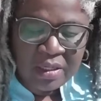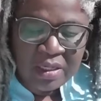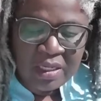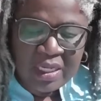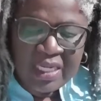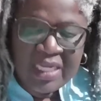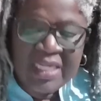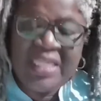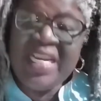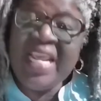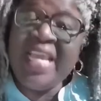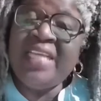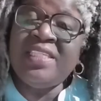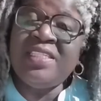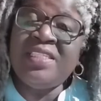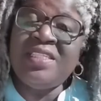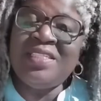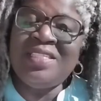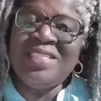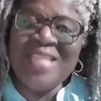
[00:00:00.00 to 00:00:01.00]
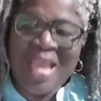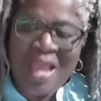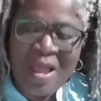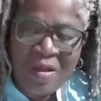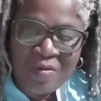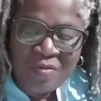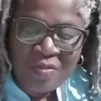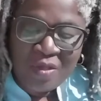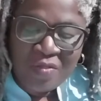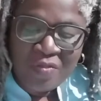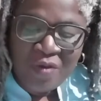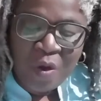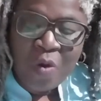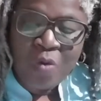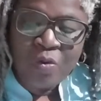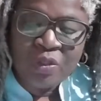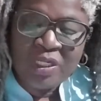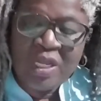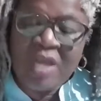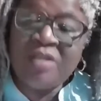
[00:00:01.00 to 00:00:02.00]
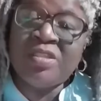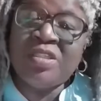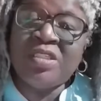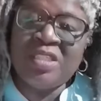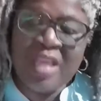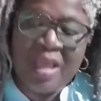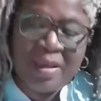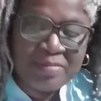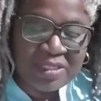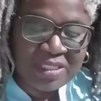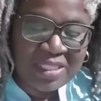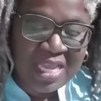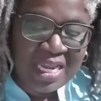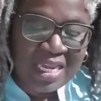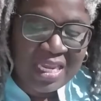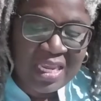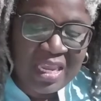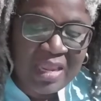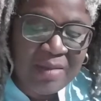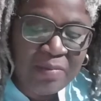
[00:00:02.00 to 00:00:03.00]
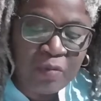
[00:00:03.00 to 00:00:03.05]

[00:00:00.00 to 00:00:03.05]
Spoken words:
He dances down the hotel steps that keep